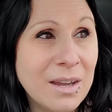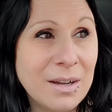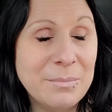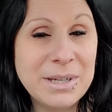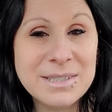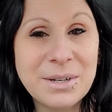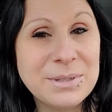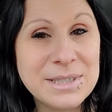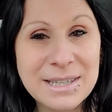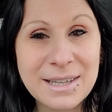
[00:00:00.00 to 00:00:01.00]
um, because I
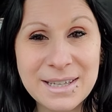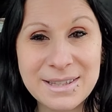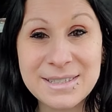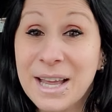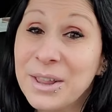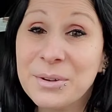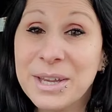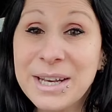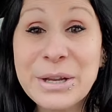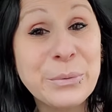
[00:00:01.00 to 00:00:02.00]
always get like these Hello
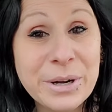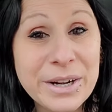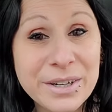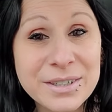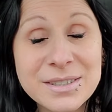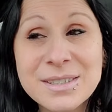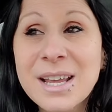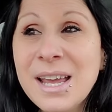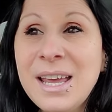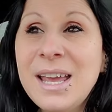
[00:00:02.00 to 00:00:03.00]
Kitty greeters.
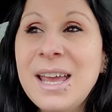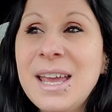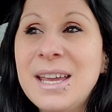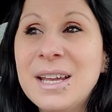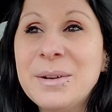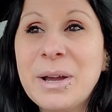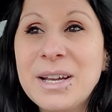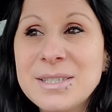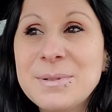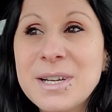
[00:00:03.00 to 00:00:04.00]
And my
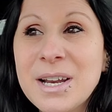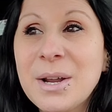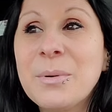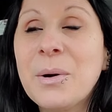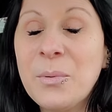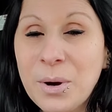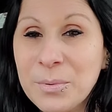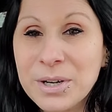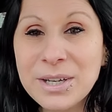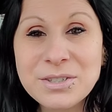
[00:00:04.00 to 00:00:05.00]
husband and I were at
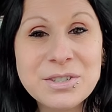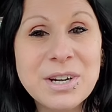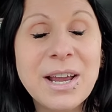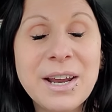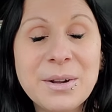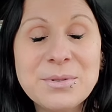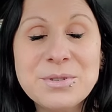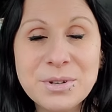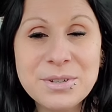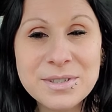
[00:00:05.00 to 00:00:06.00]
Walmart yesterday and I was
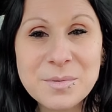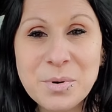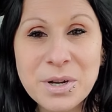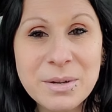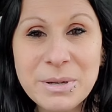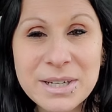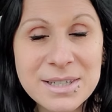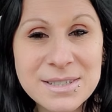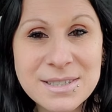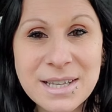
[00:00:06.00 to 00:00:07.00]
so disappointed
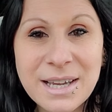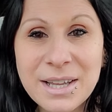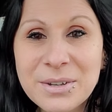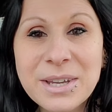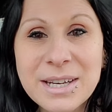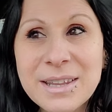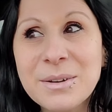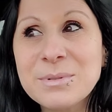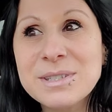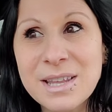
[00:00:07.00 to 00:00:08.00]
because the Hello Kitty that
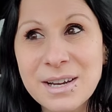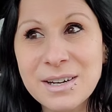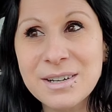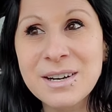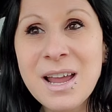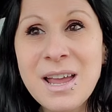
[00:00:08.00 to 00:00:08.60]
was there